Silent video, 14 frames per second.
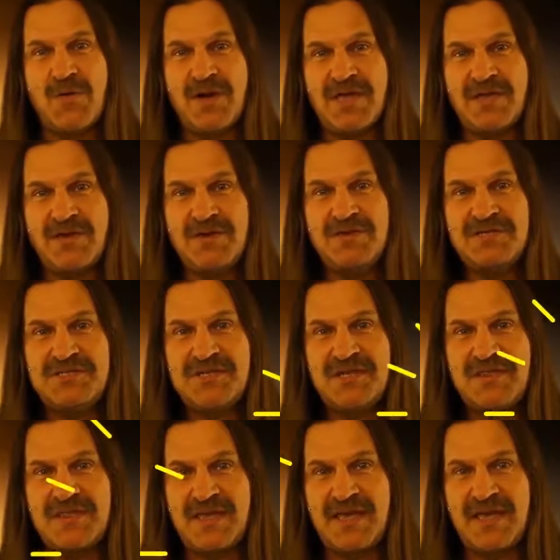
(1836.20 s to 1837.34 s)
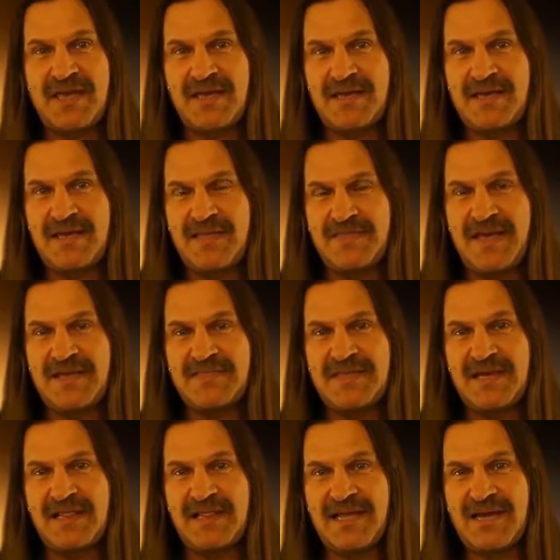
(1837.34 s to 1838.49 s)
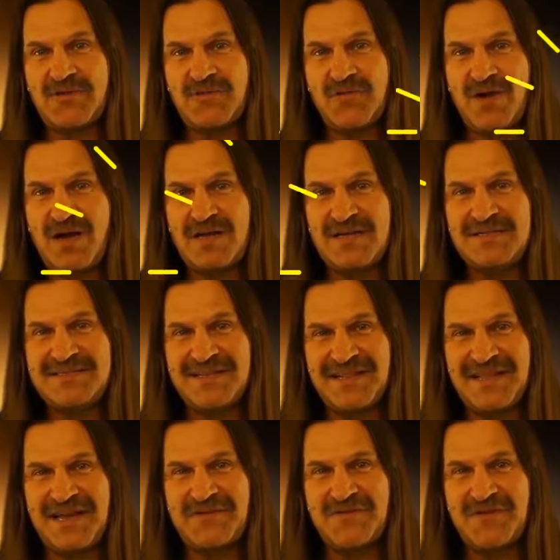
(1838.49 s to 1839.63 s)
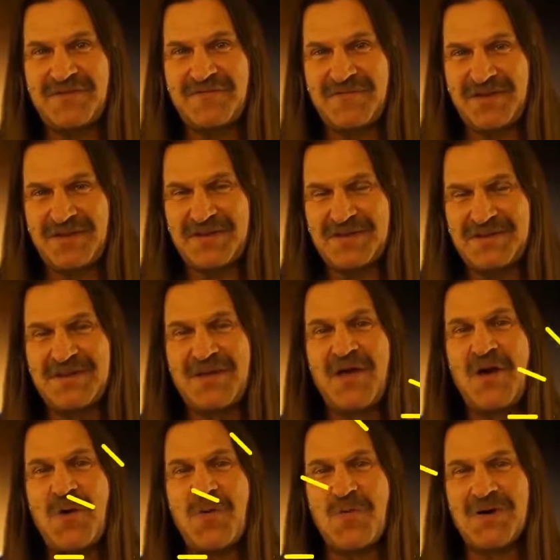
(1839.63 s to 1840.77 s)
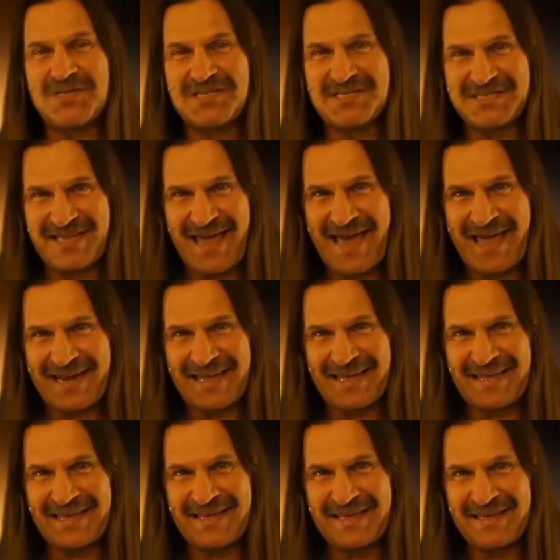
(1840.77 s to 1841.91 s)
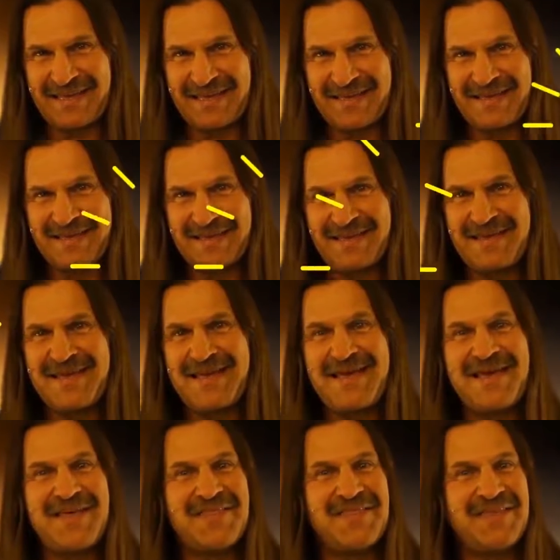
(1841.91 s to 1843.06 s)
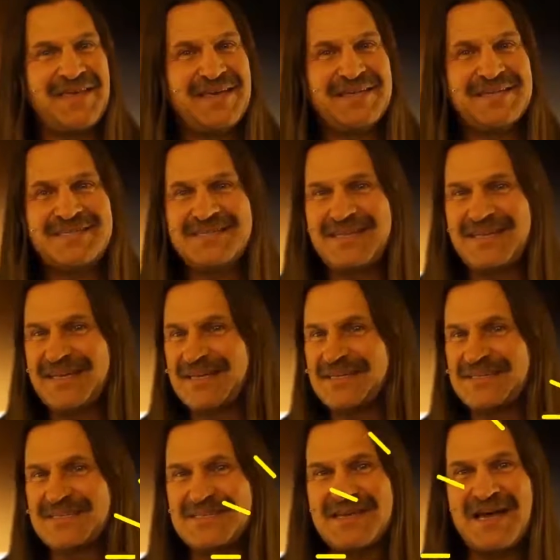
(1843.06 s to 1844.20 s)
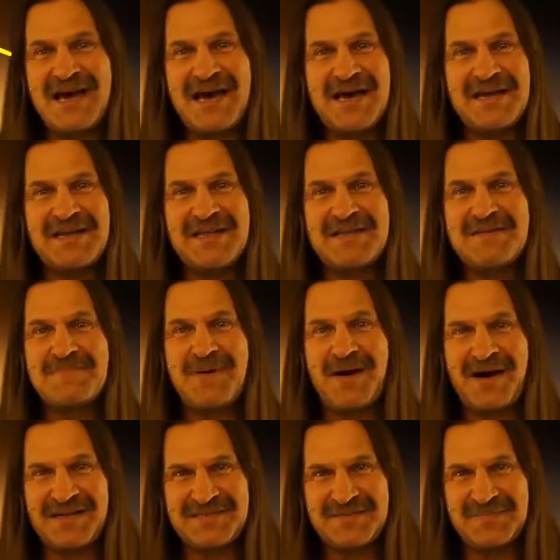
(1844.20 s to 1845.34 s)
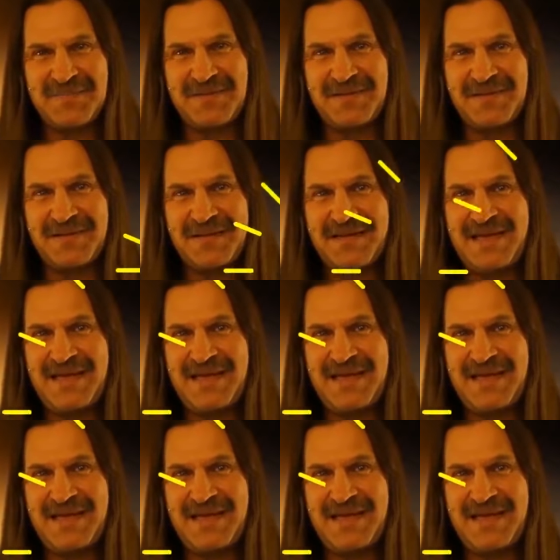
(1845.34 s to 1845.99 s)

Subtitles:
we used to think that the electron's electric field was static. This is not possible.